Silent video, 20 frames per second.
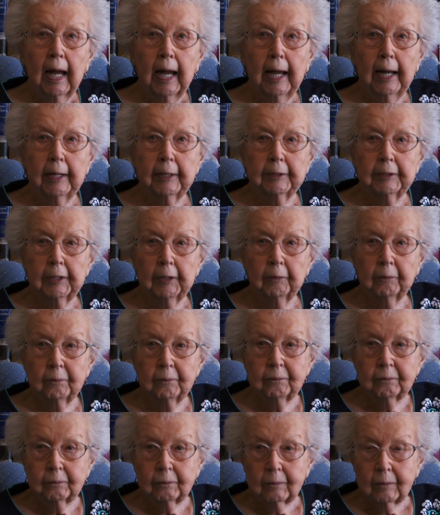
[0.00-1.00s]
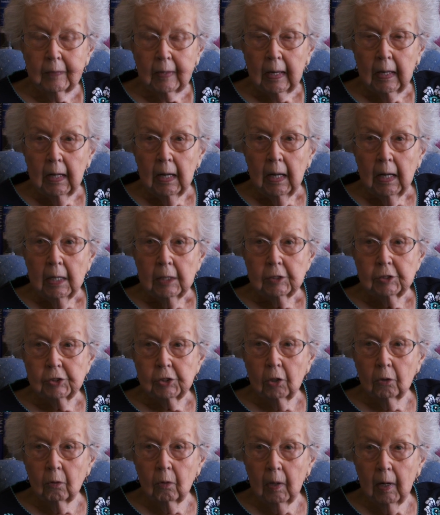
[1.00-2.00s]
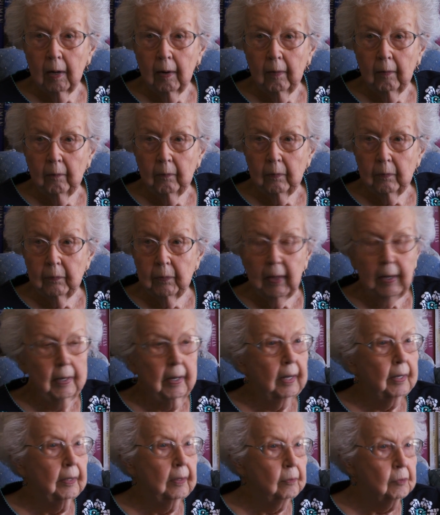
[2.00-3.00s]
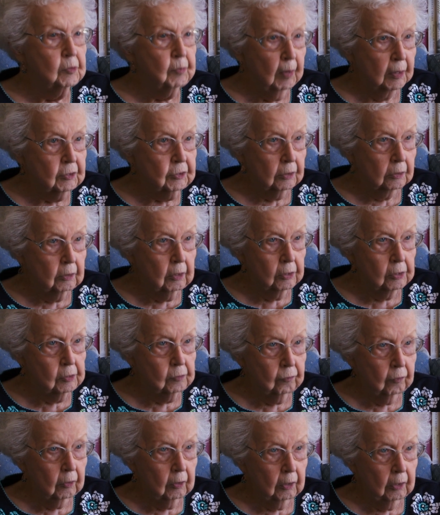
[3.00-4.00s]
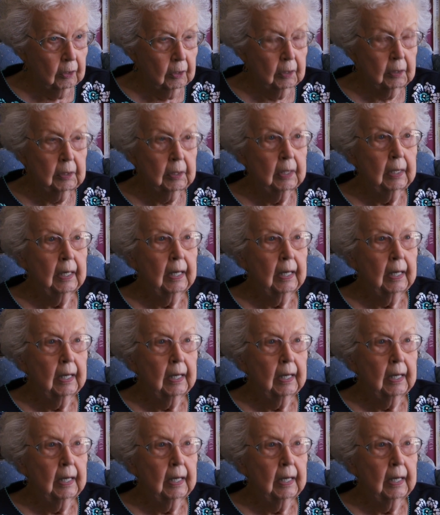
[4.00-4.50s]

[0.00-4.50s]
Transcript: And um, so uh, they had a special nurse for her.